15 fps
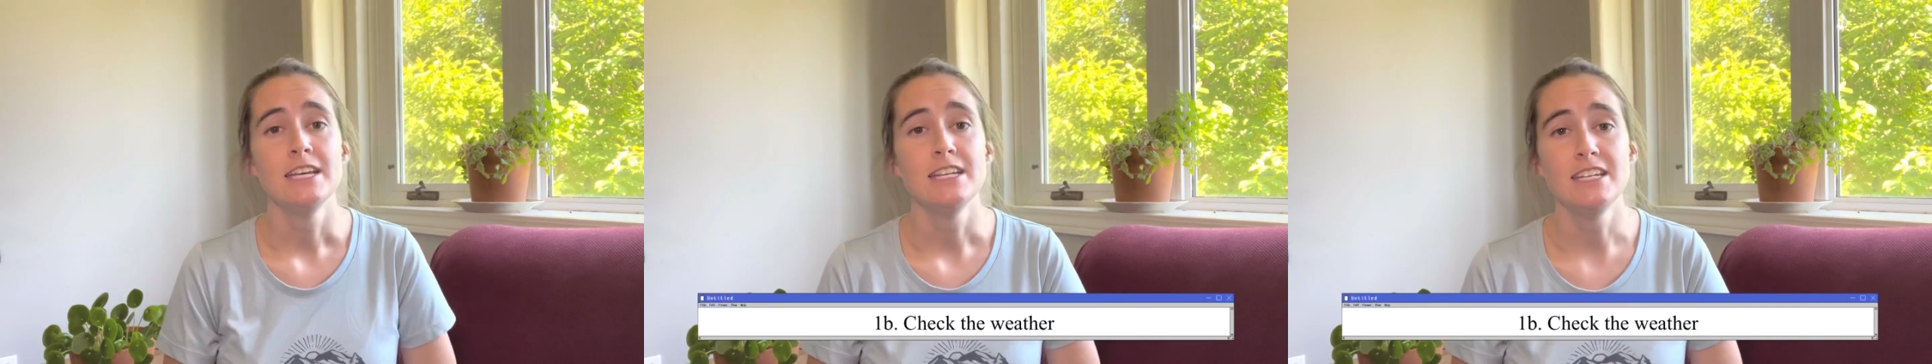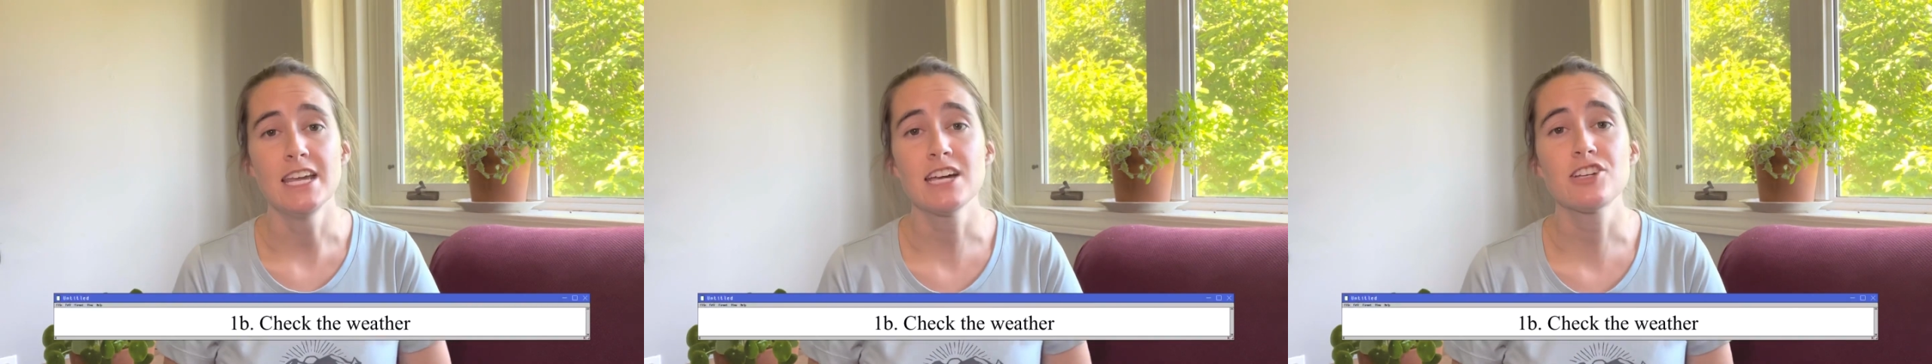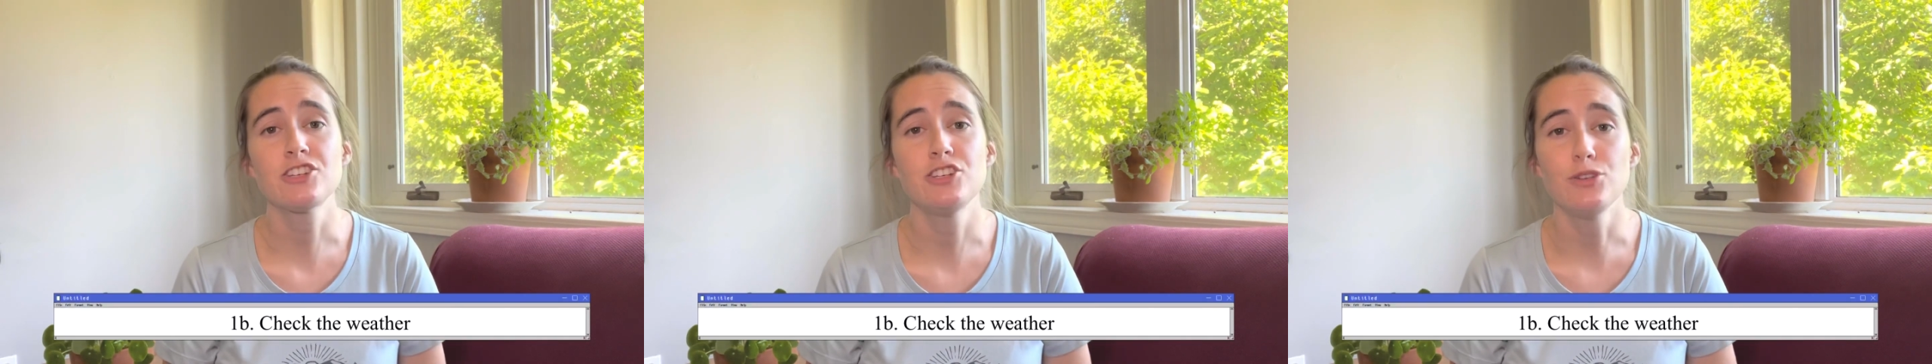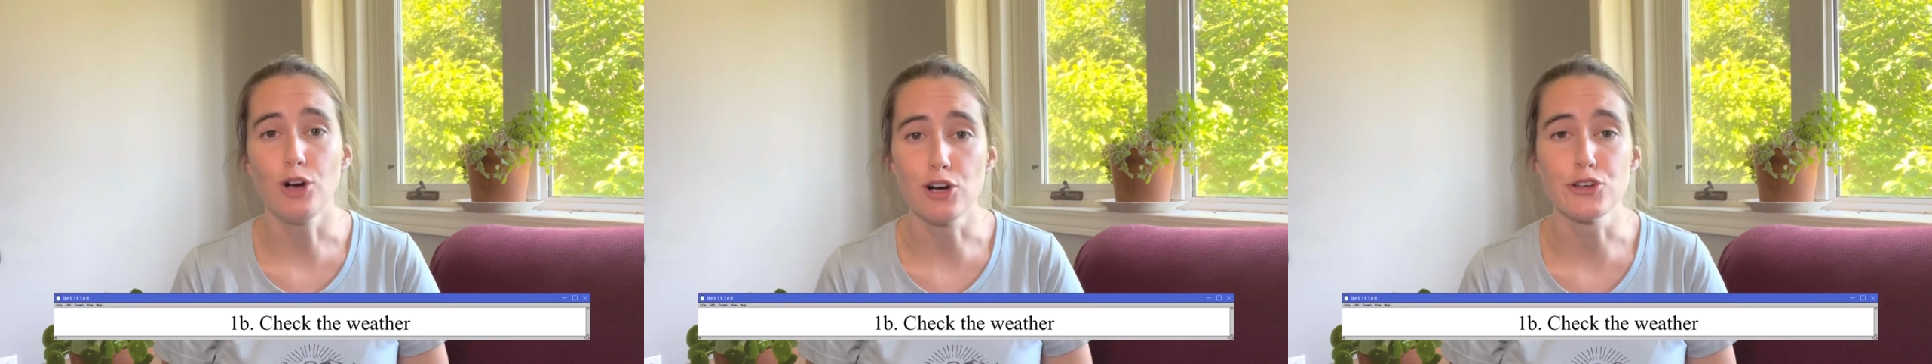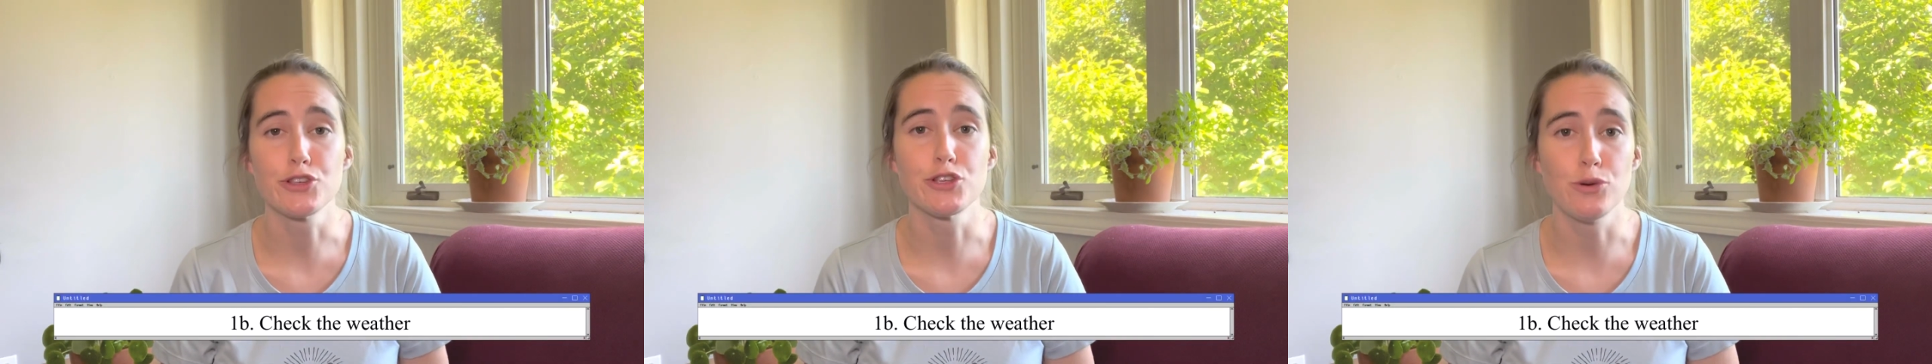Next, you
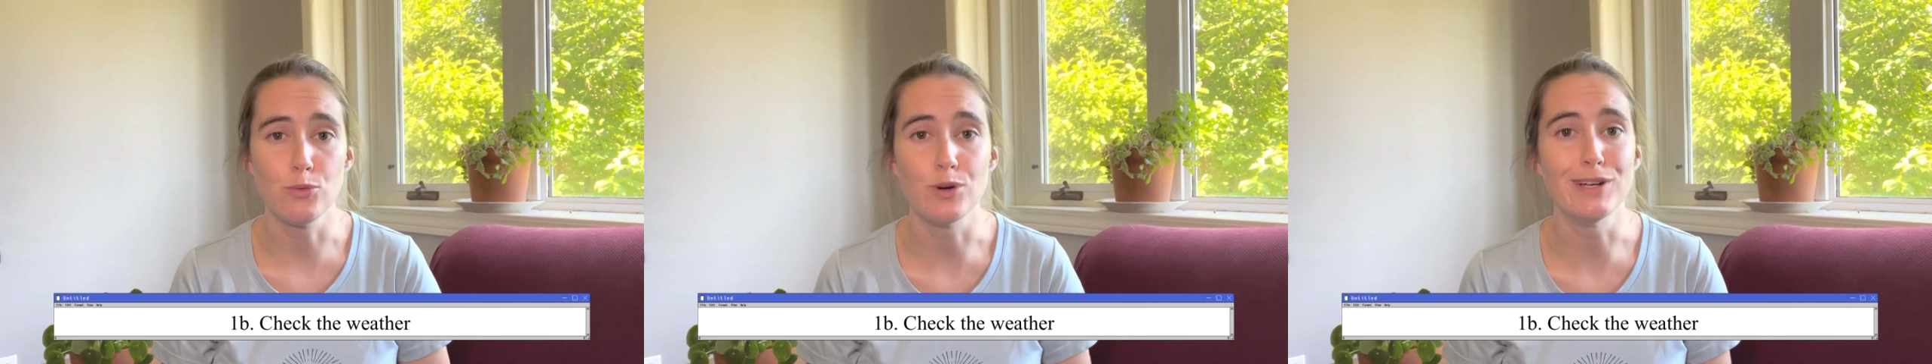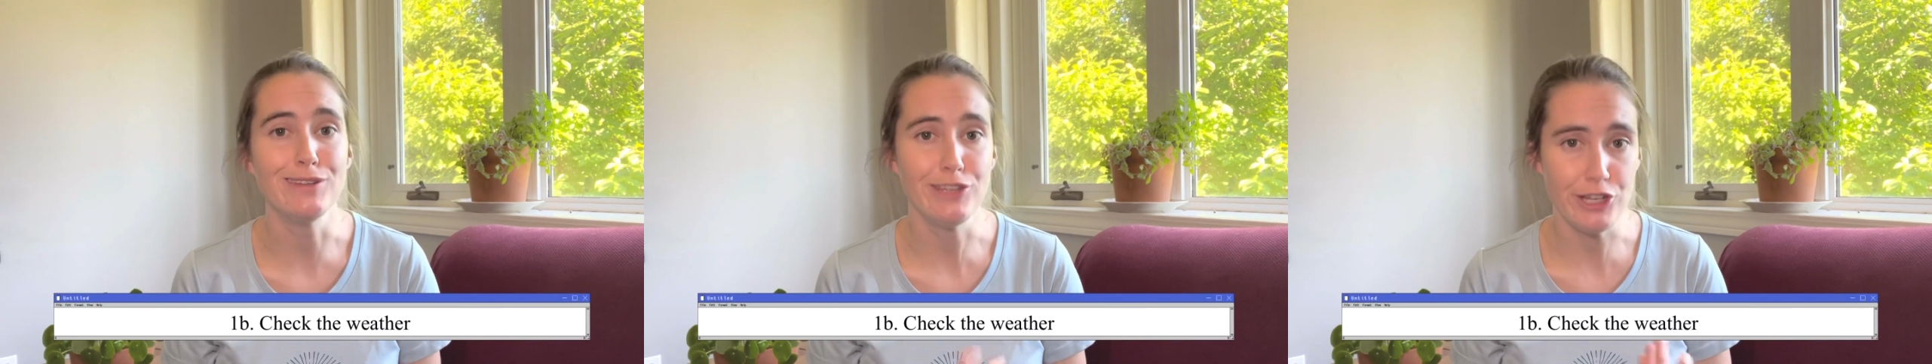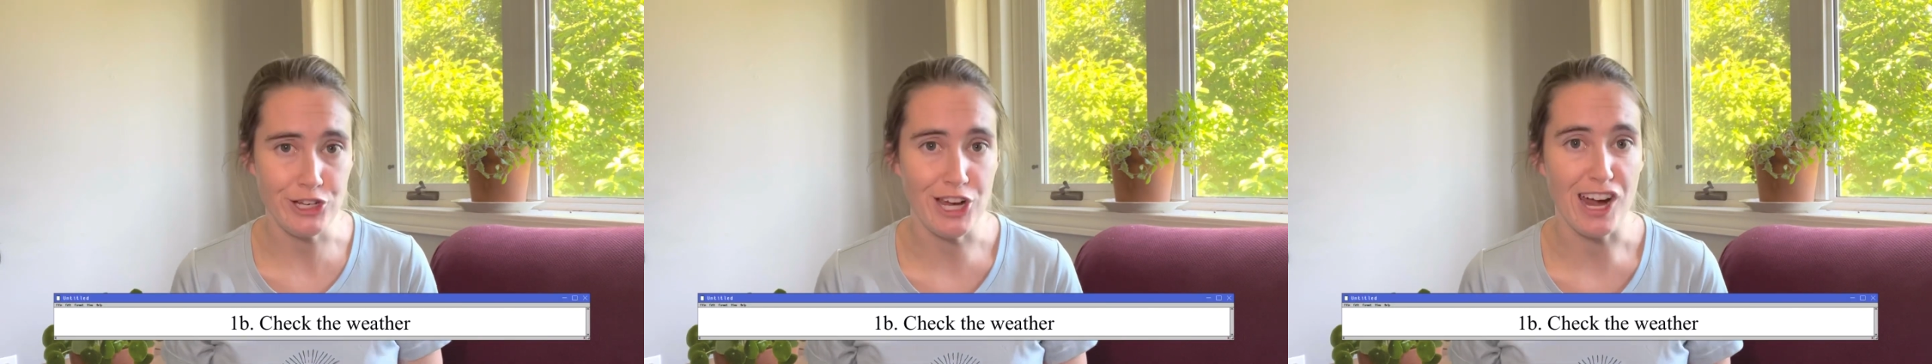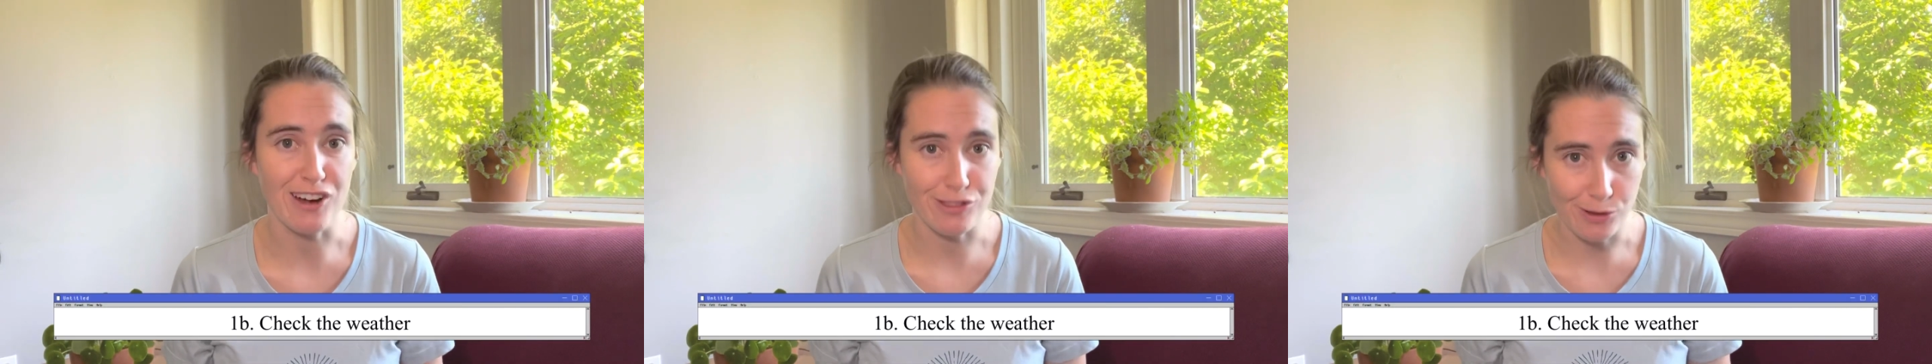also want to check